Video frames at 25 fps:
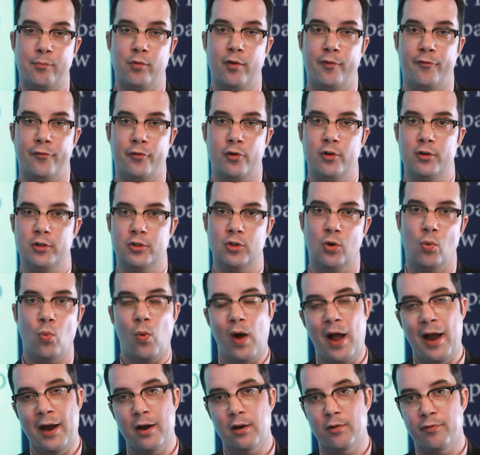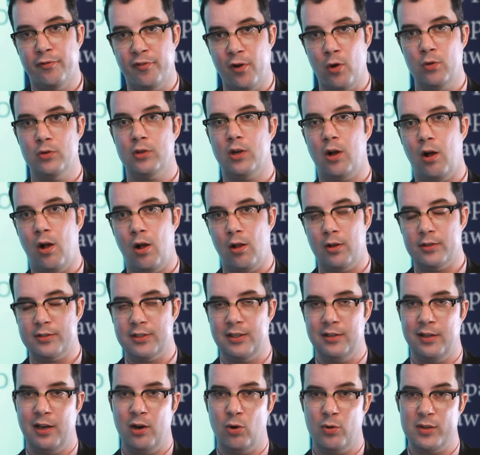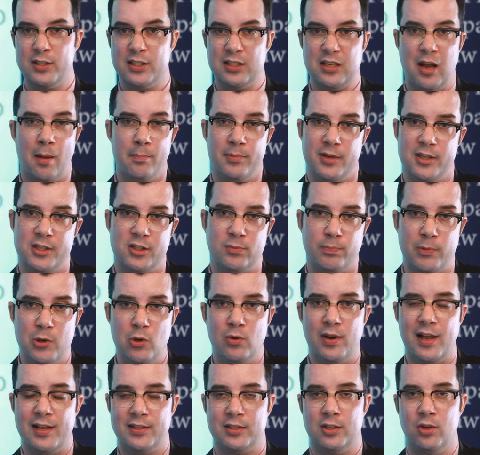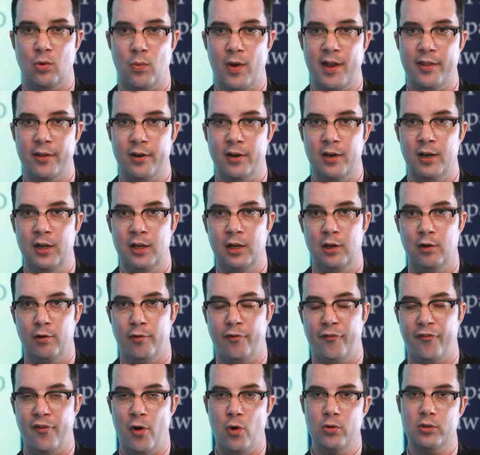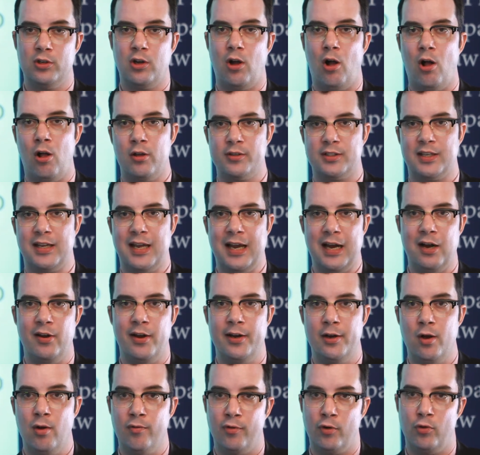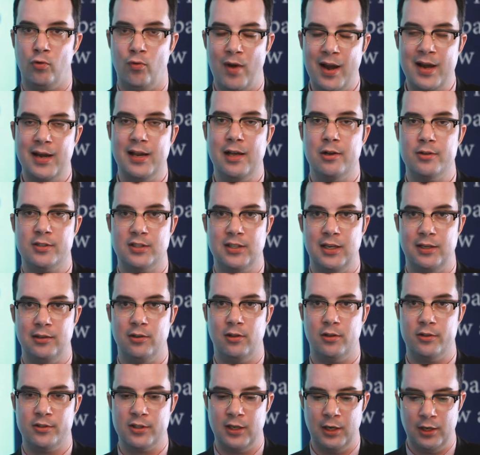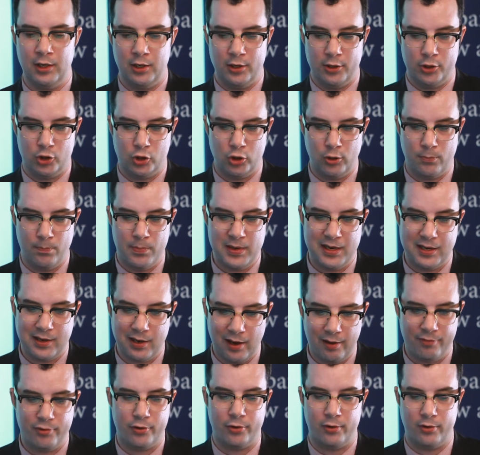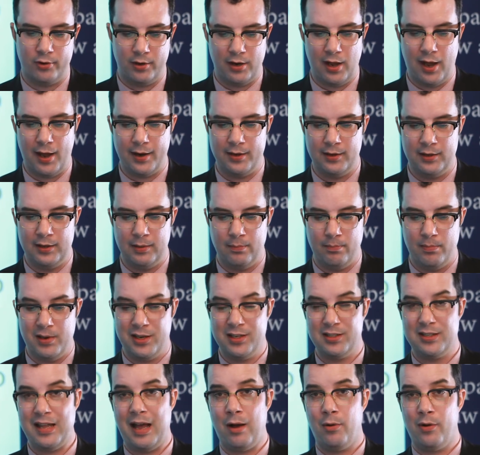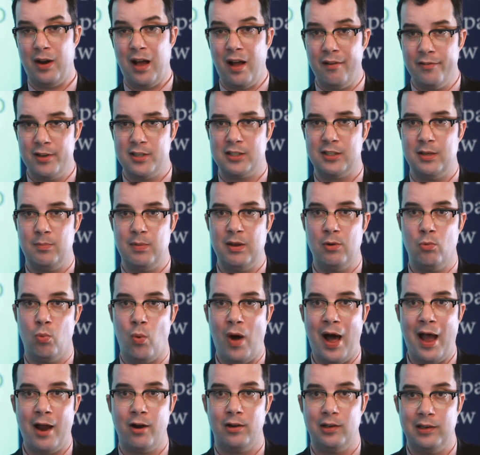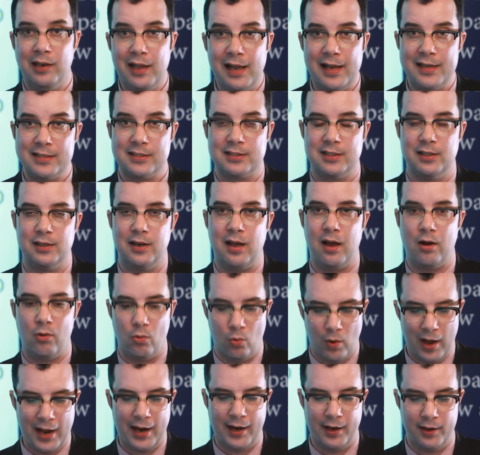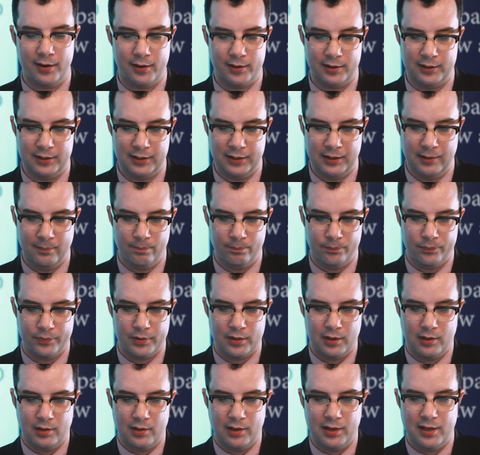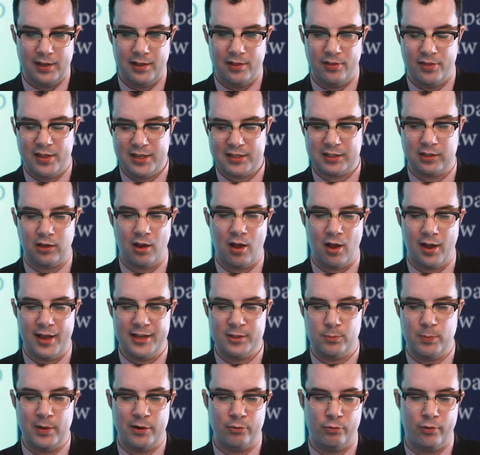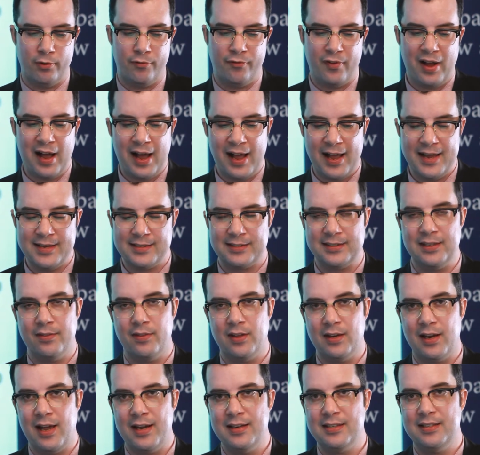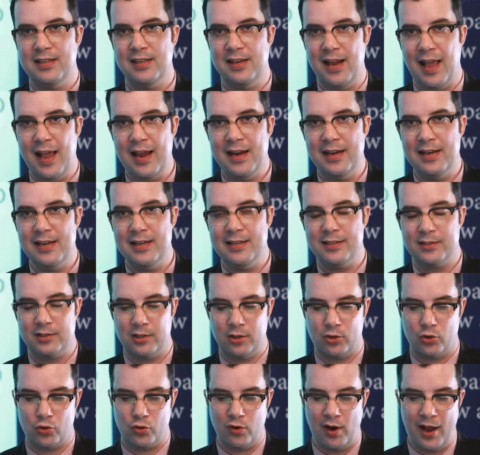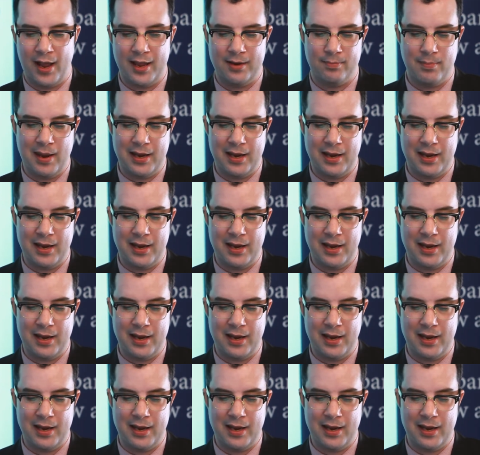referred to wired phone calls, and there was some dispute as to whether phone calls carried over radio signals should be covered or not, because that would obviously be wireless and not wired. This law has been revised in the 1980s to try and